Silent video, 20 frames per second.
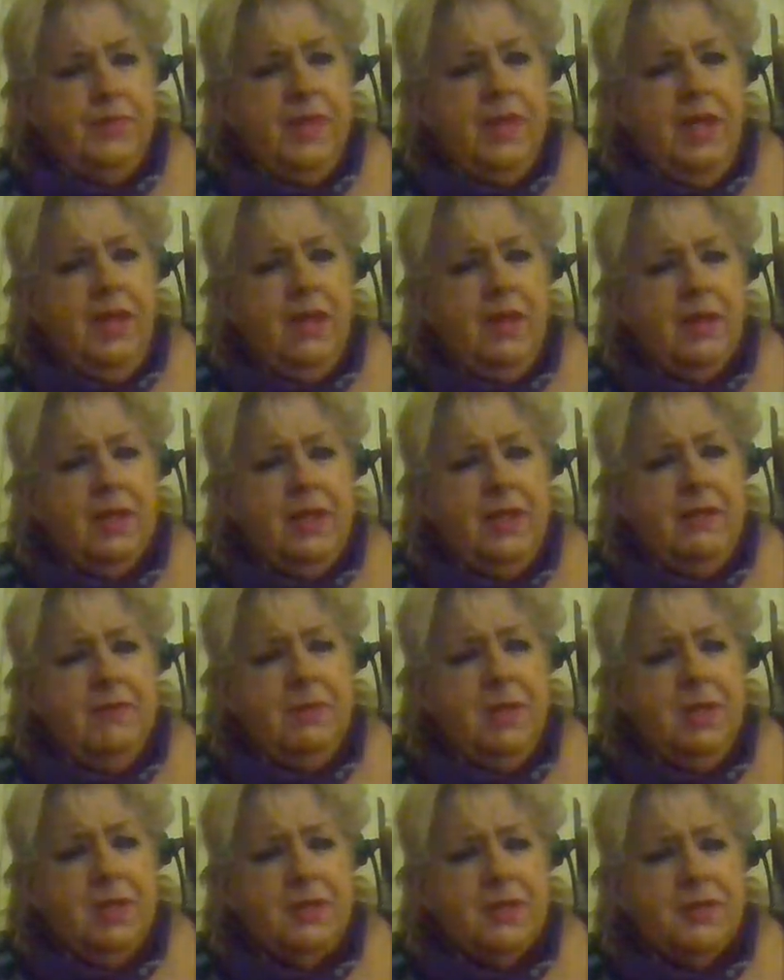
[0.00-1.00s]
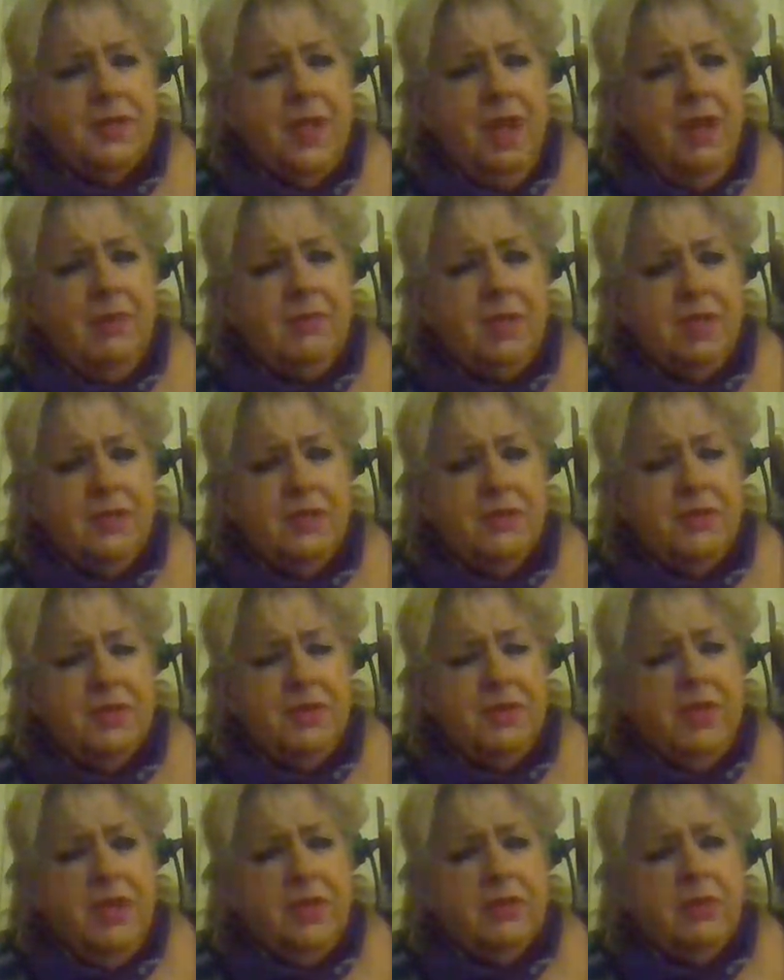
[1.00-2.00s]
And it gave me insomnia, so the
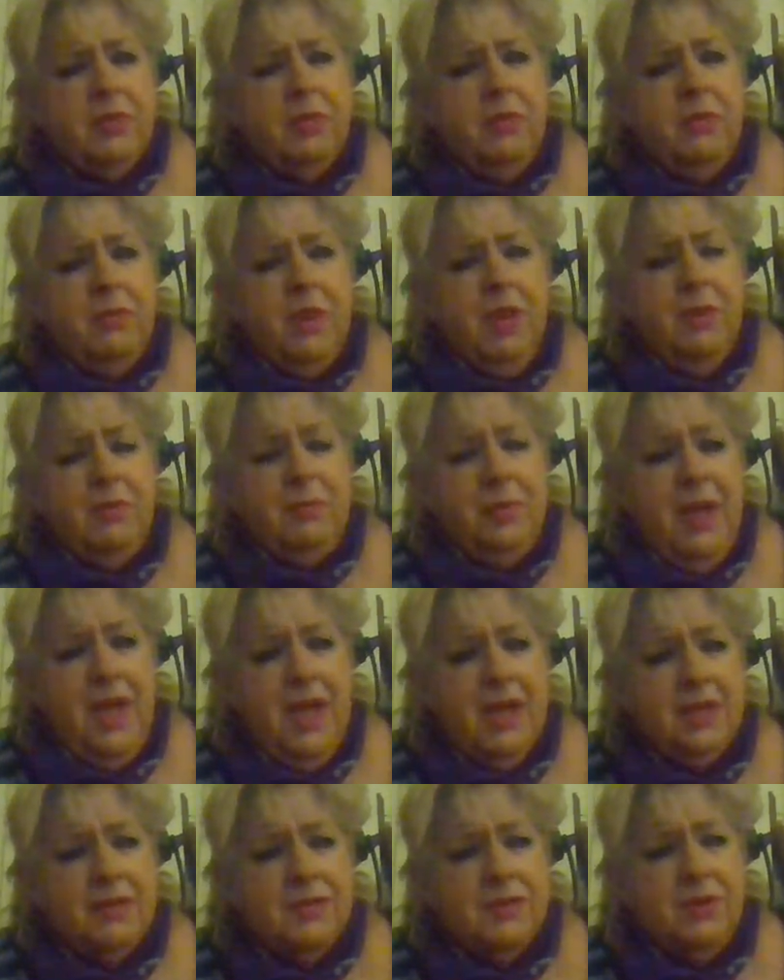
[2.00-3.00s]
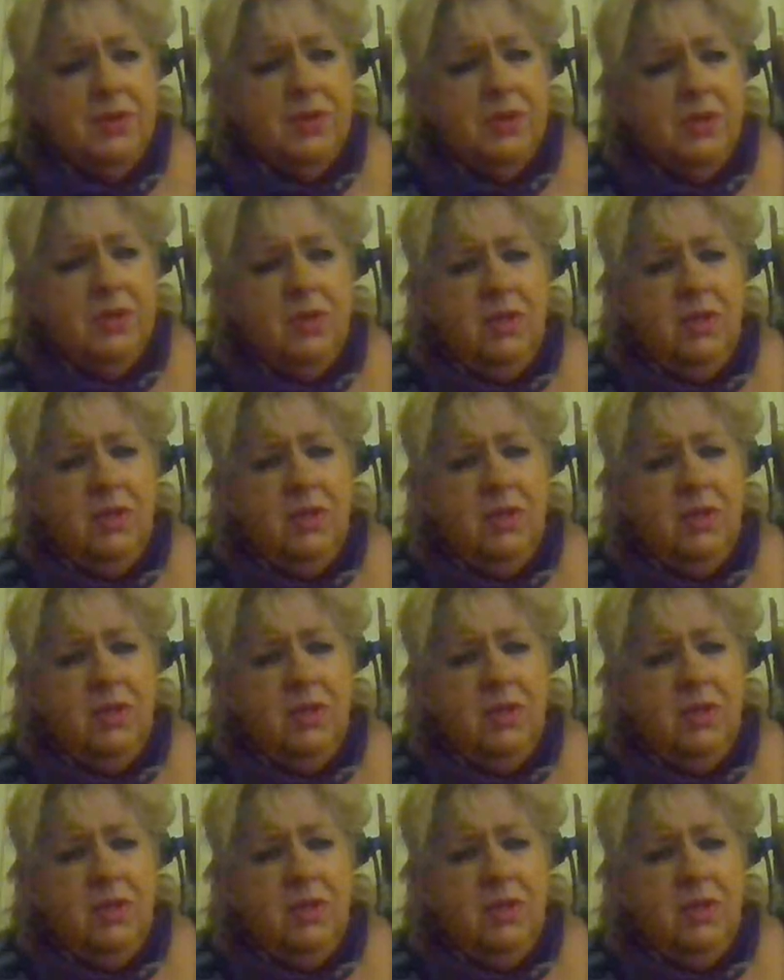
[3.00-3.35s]
doctor put me on Paxil,